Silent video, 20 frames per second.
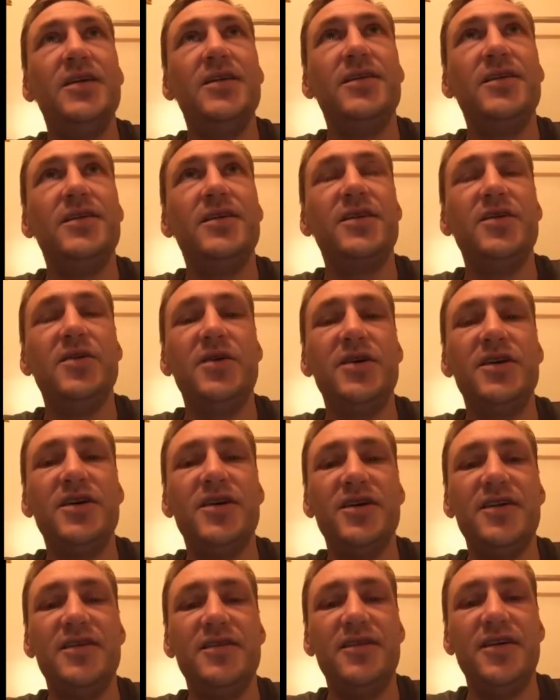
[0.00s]
going
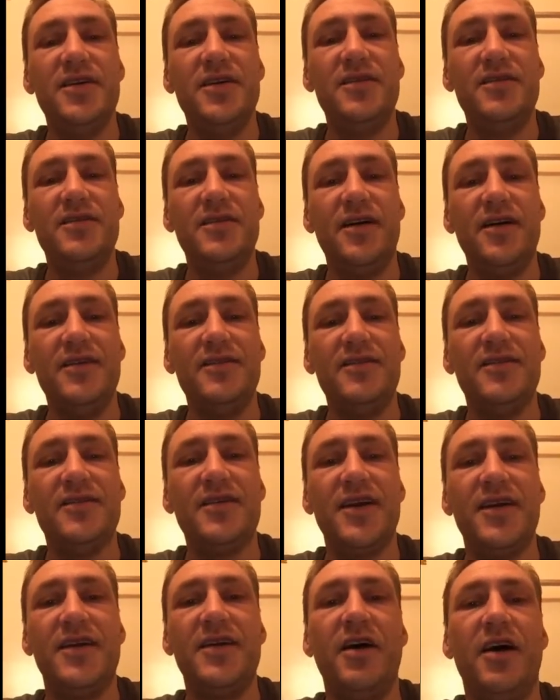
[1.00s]
on
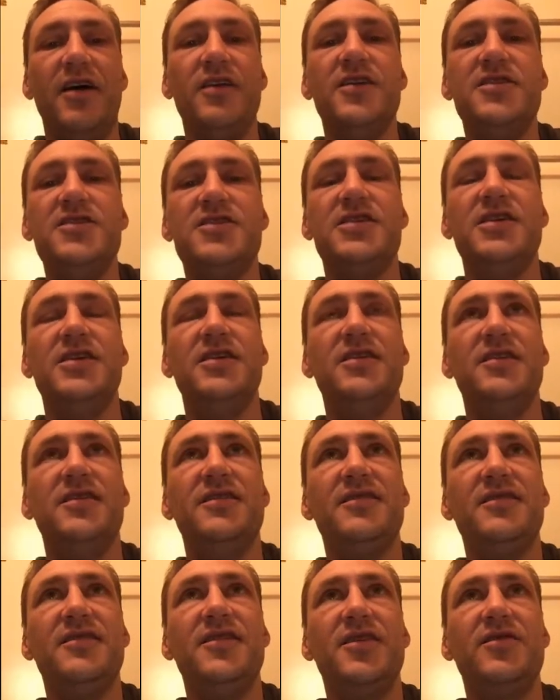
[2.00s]
psychology, and
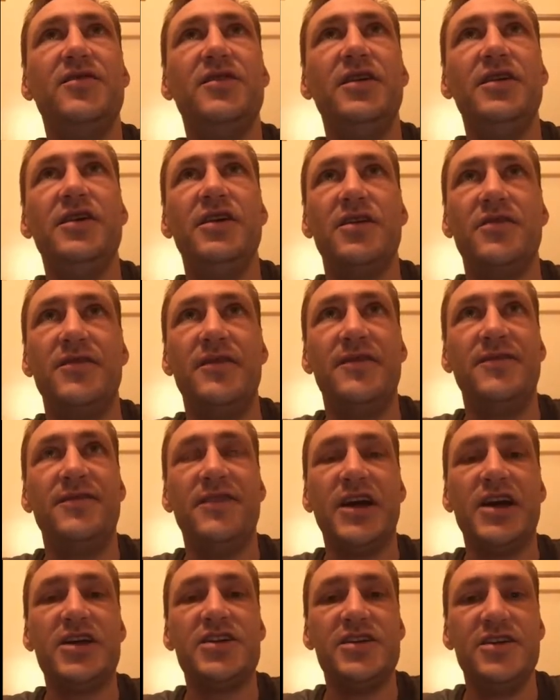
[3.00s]
it's not really a
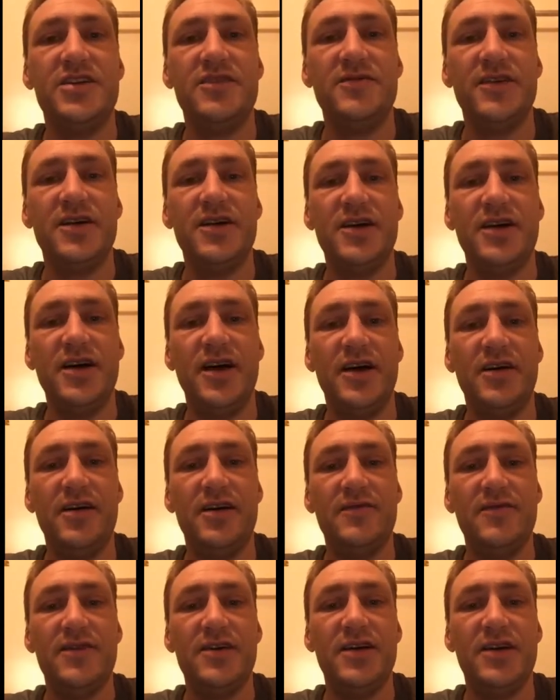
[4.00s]
reflection of
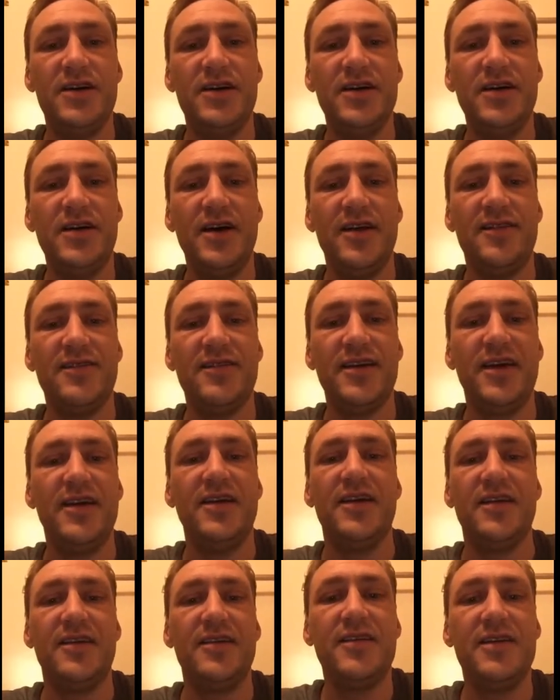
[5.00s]
a
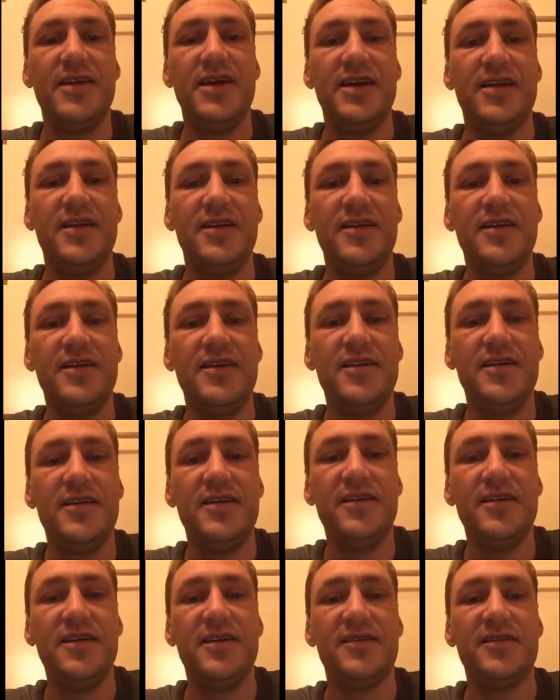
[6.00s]
psychic thing
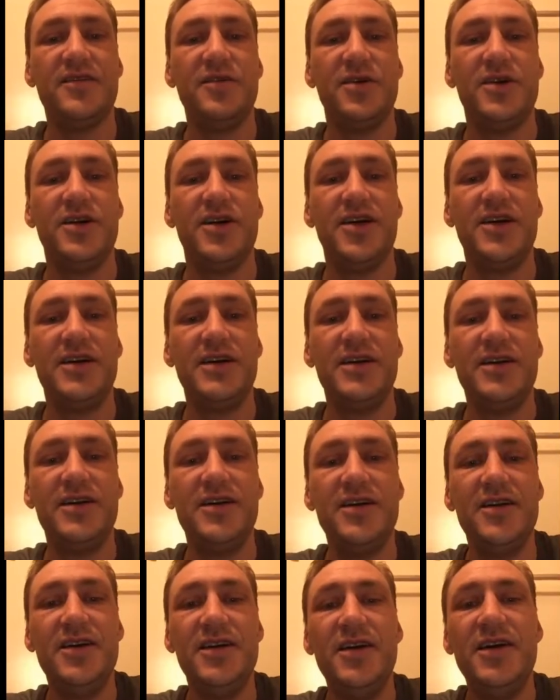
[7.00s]
that's going on.
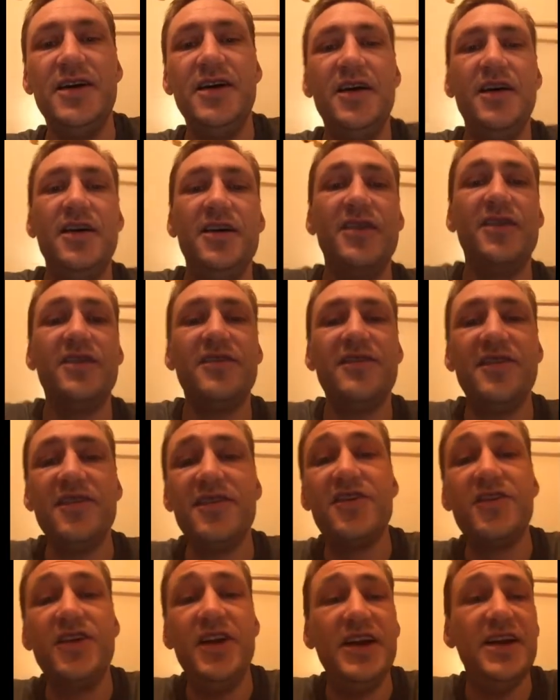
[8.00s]
Yours is
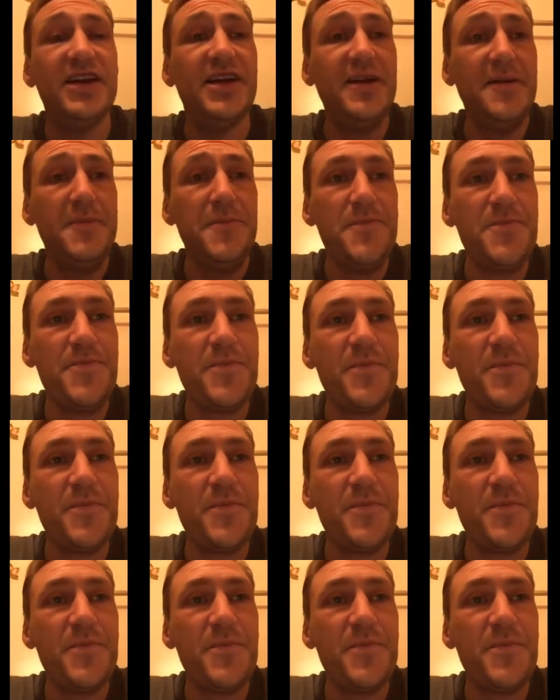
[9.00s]
green, eh?